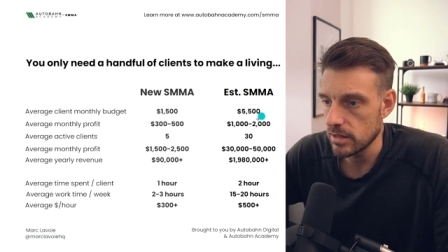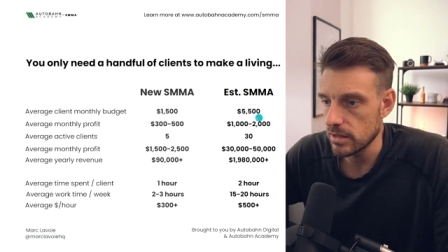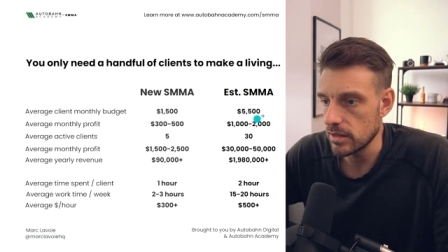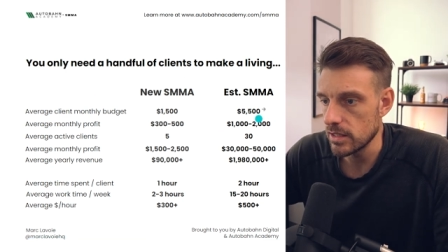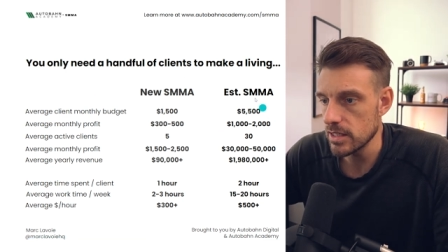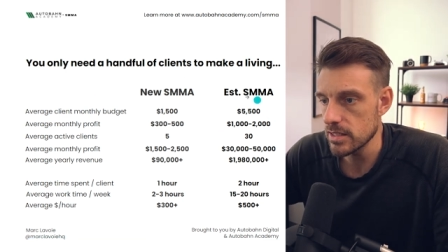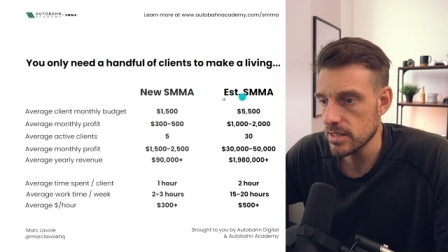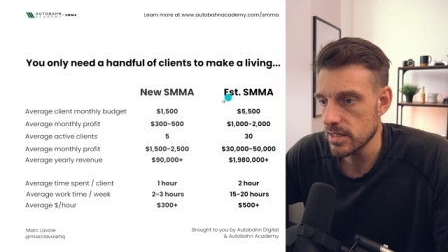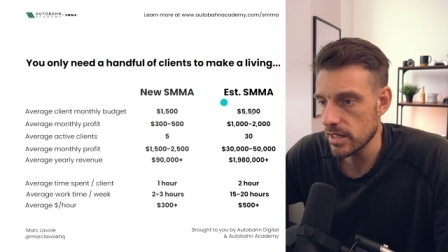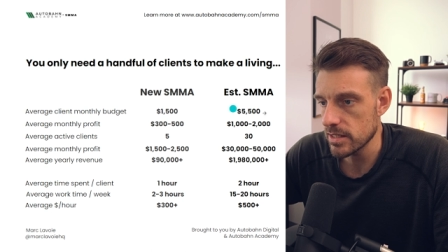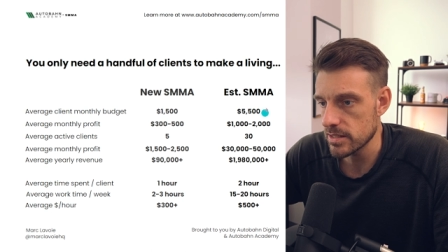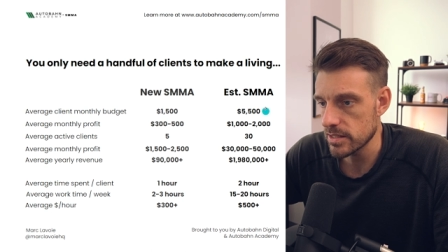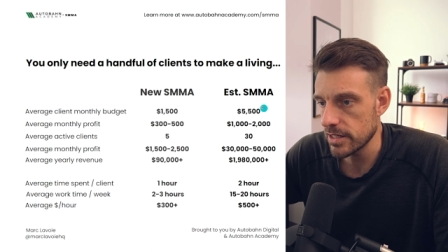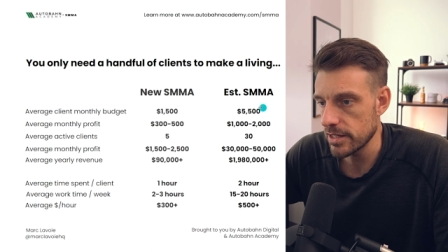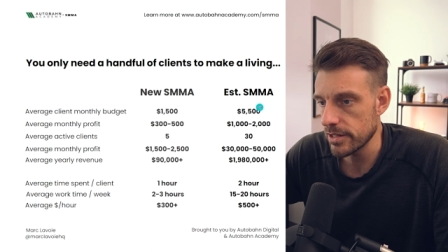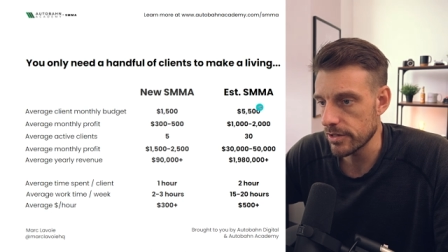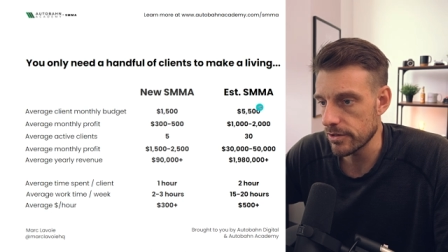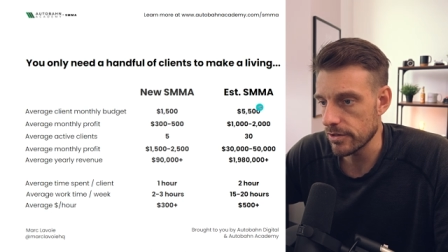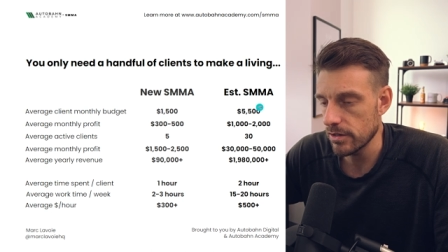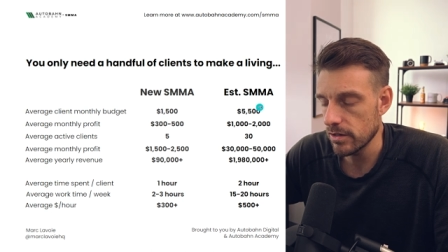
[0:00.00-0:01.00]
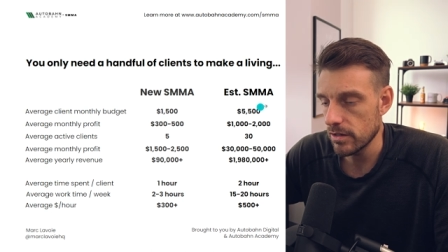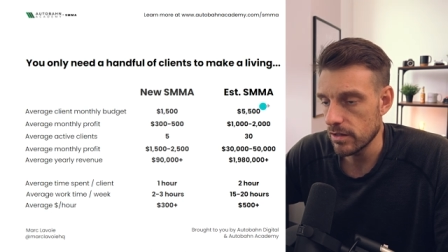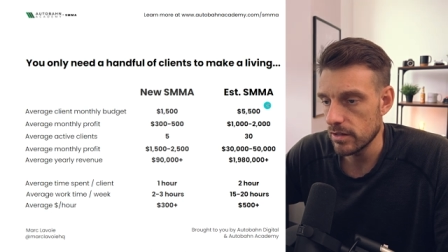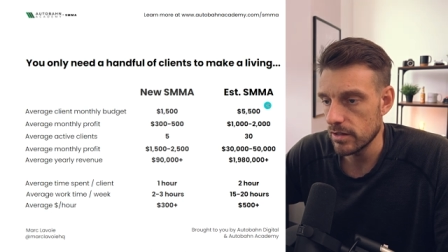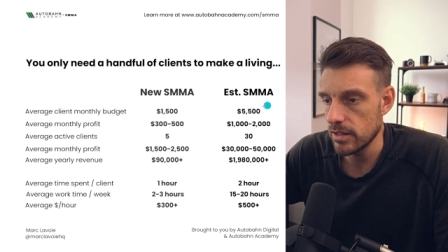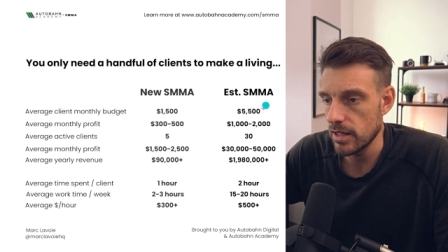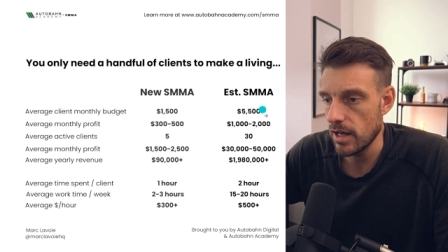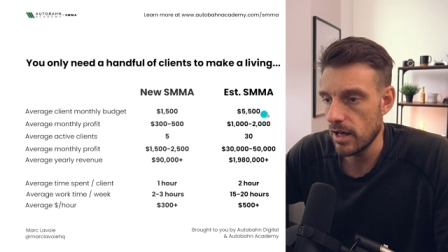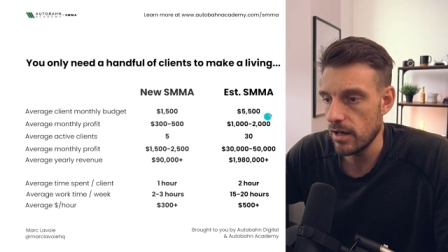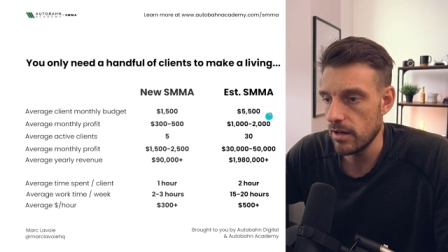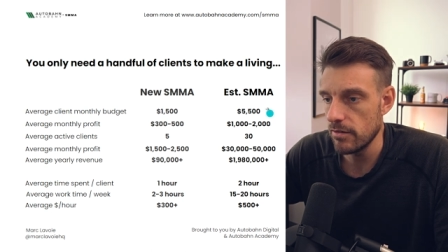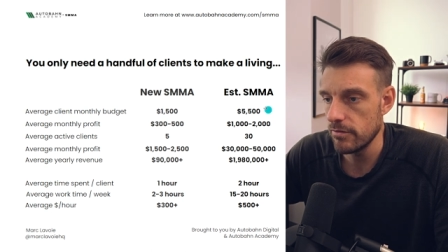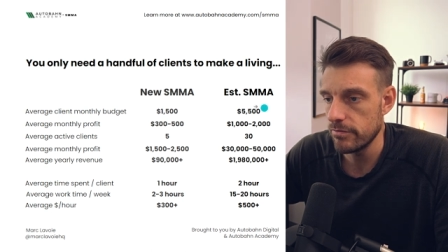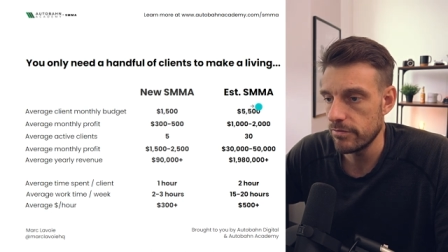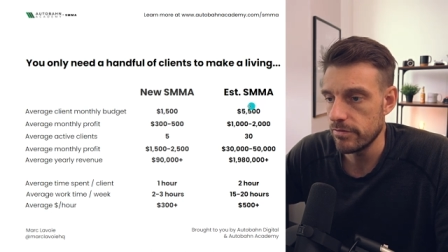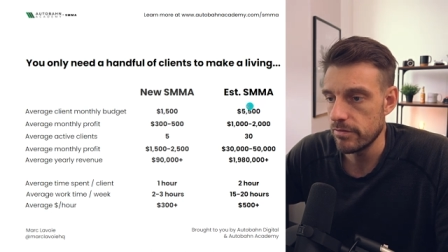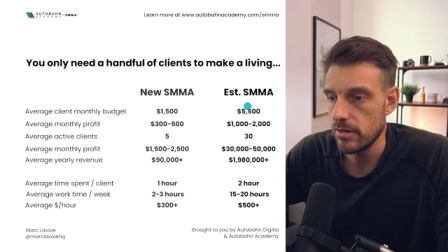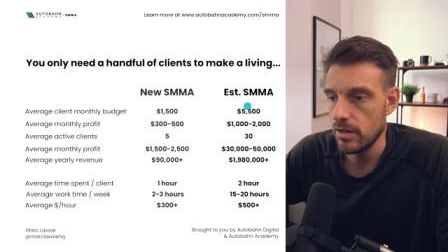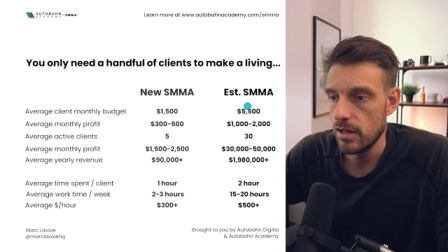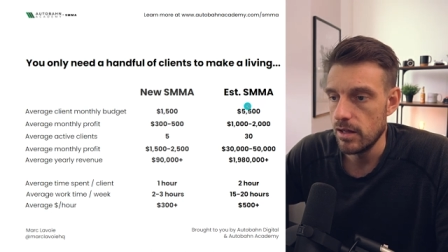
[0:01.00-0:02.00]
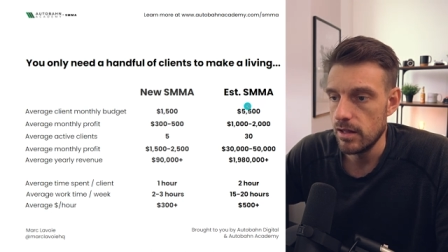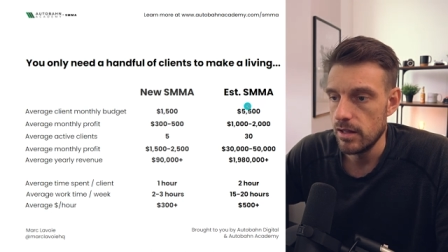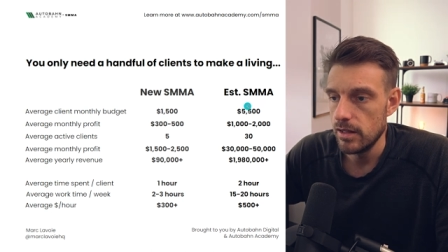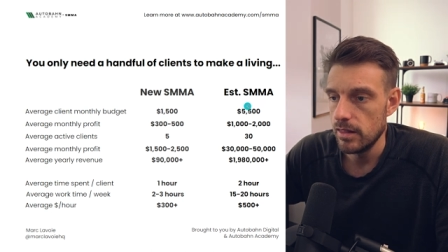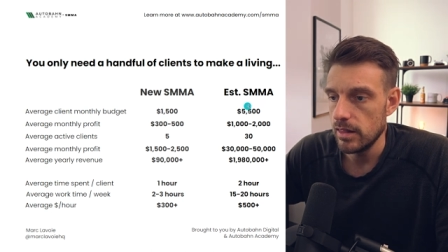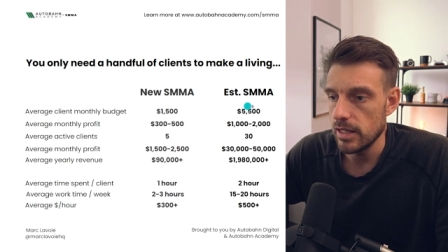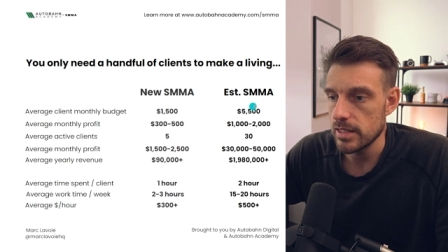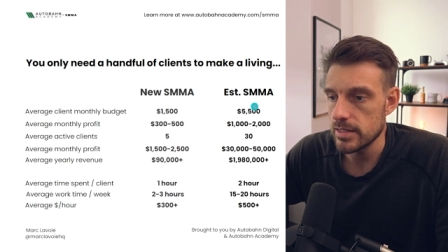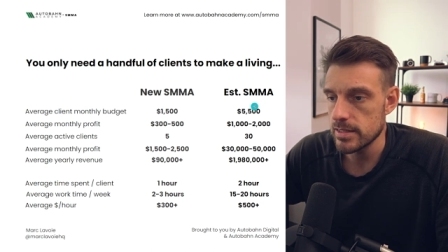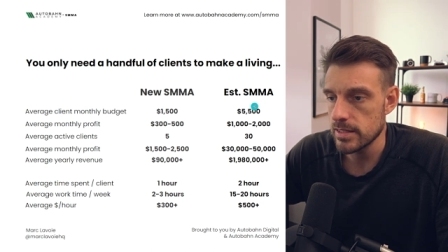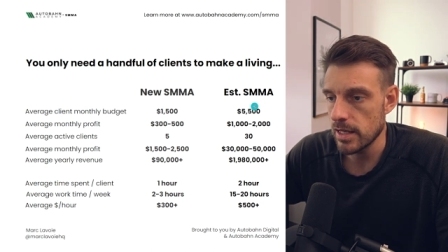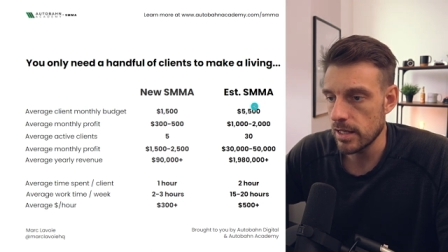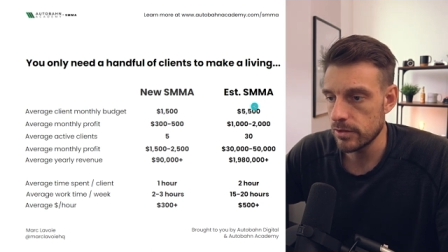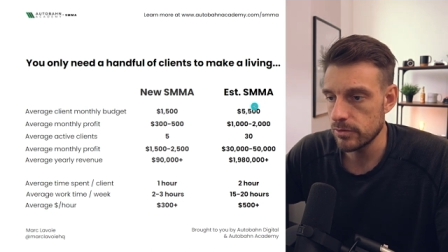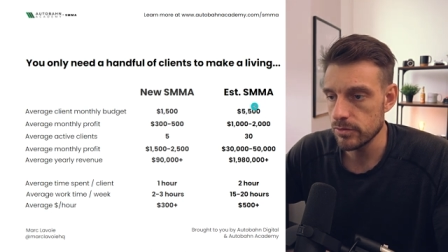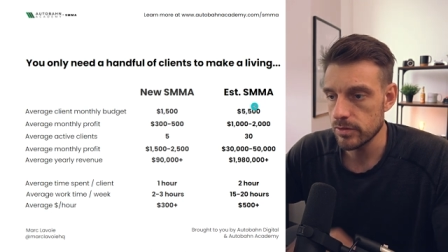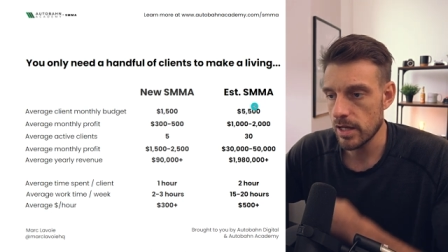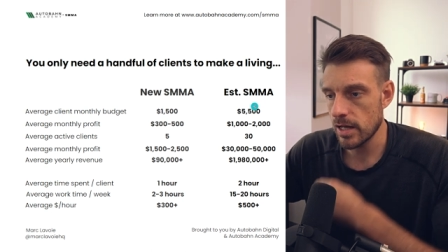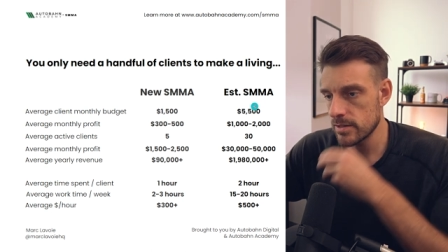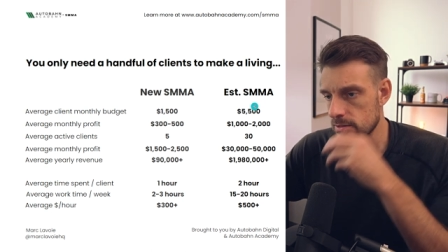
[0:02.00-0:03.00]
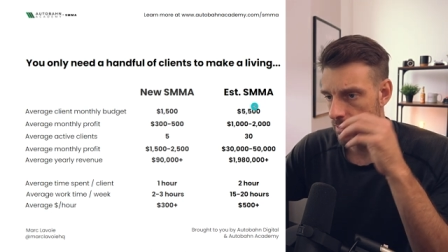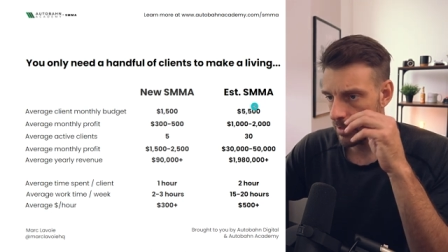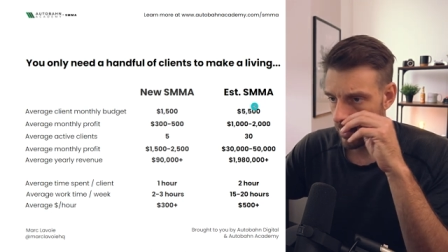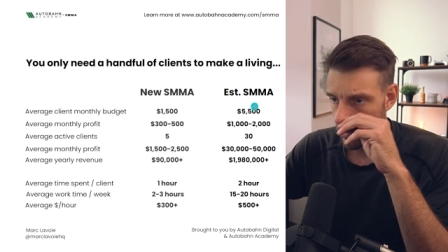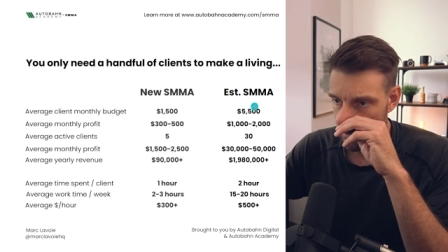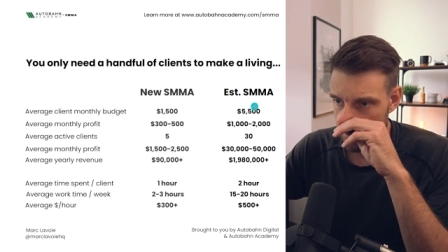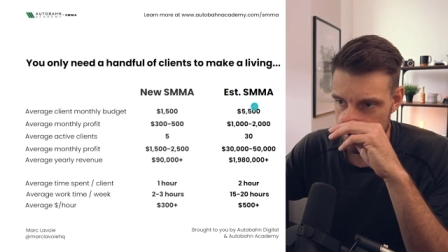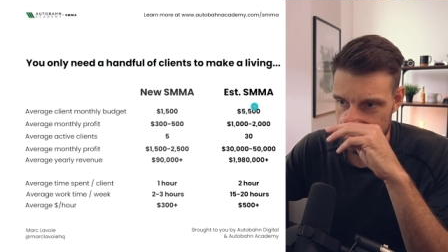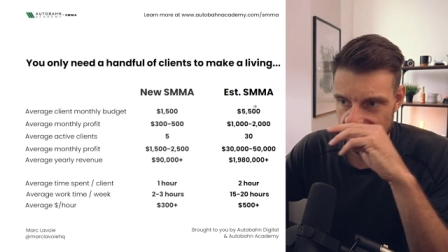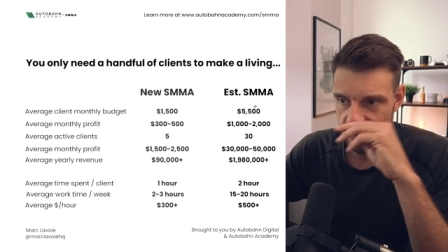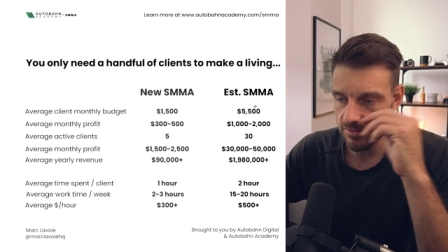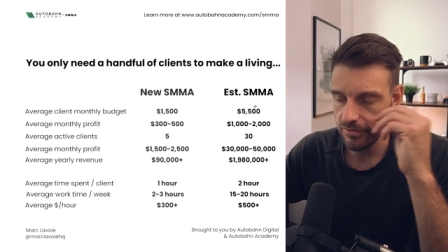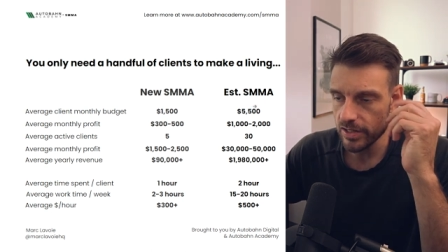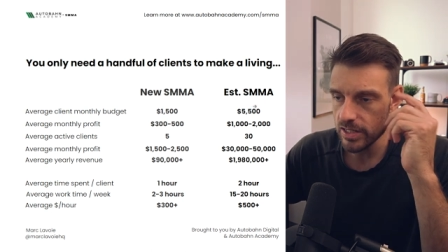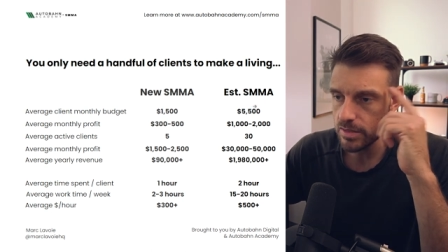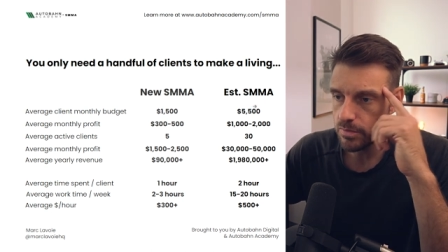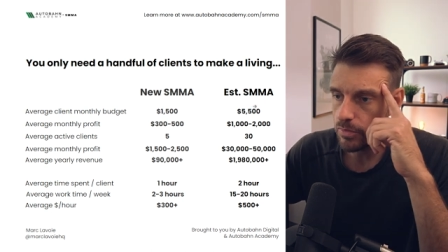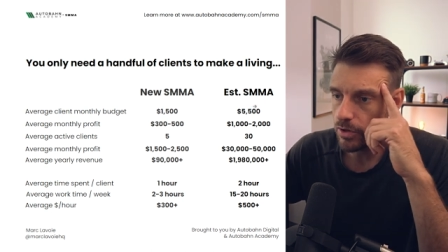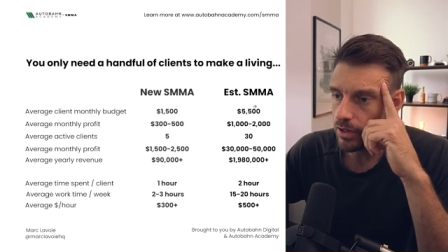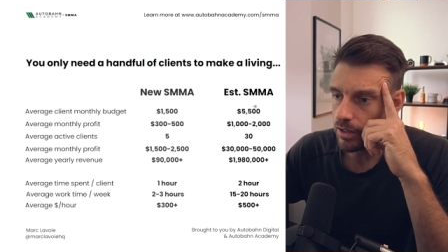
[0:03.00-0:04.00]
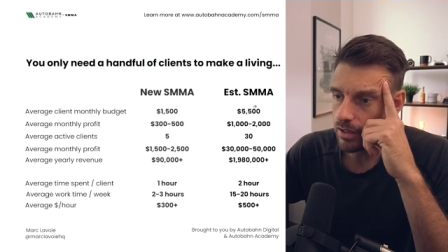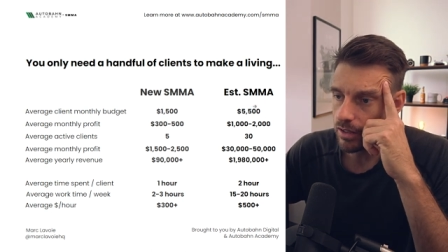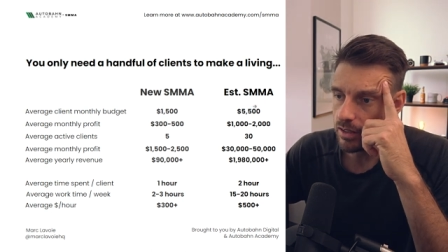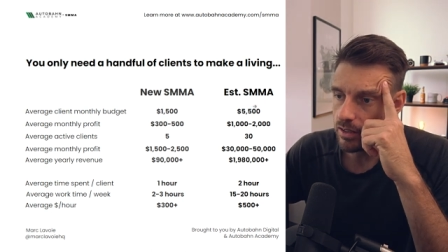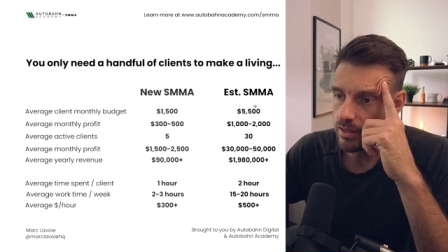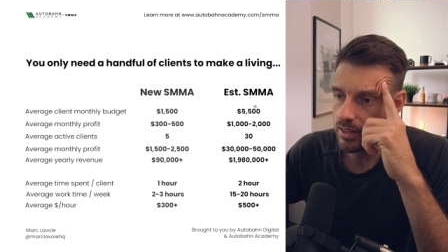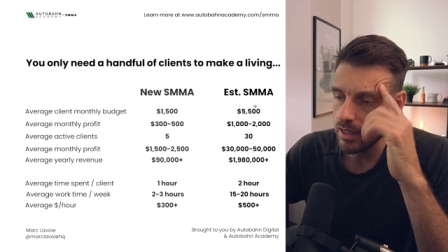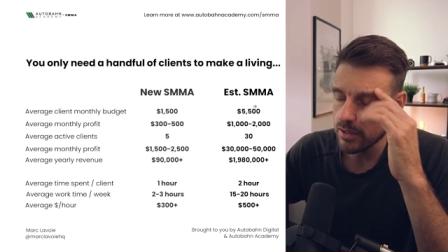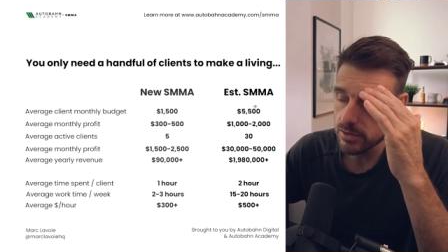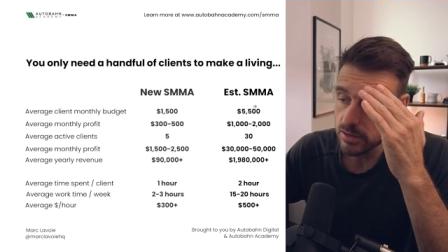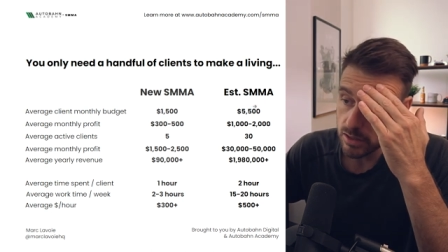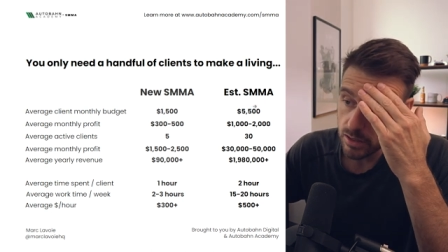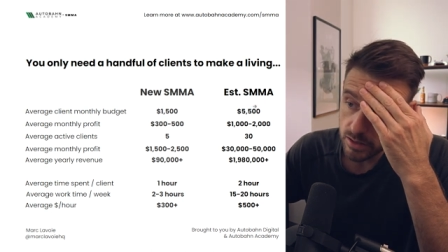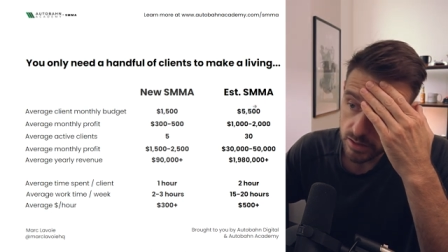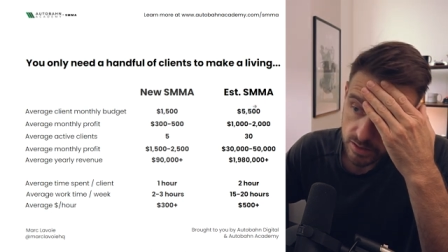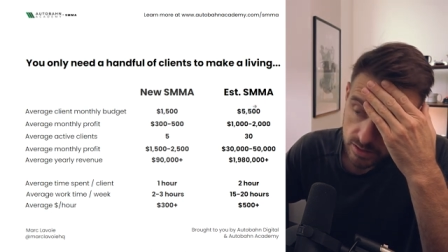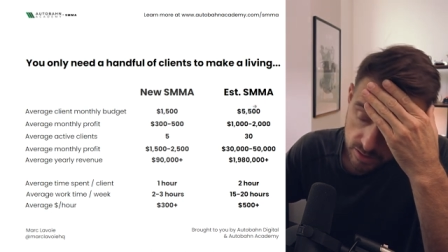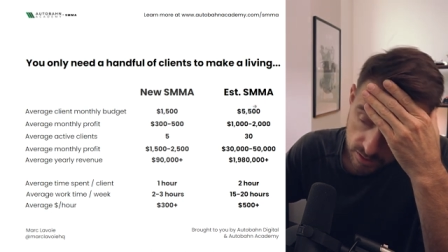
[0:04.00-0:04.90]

These guys here, they have let's say $2,000 on Facebook, 1000 on